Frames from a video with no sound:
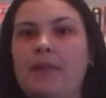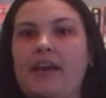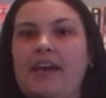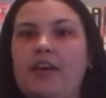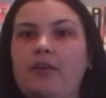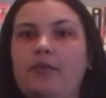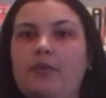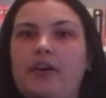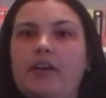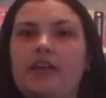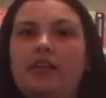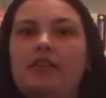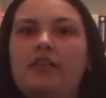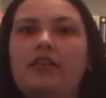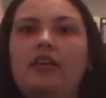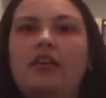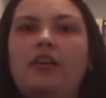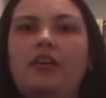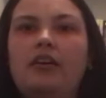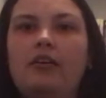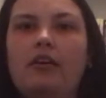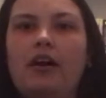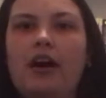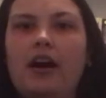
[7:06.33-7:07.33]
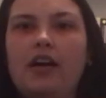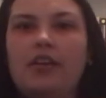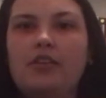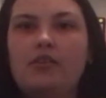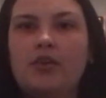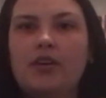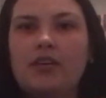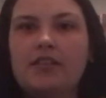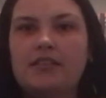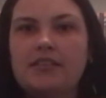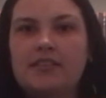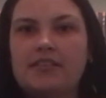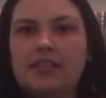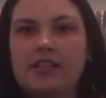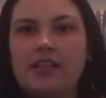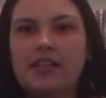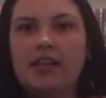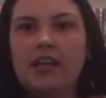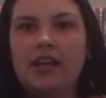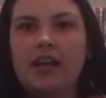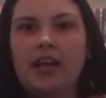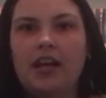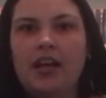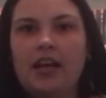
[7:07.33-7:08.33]
banquet, you get to
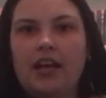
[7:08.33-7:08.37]
see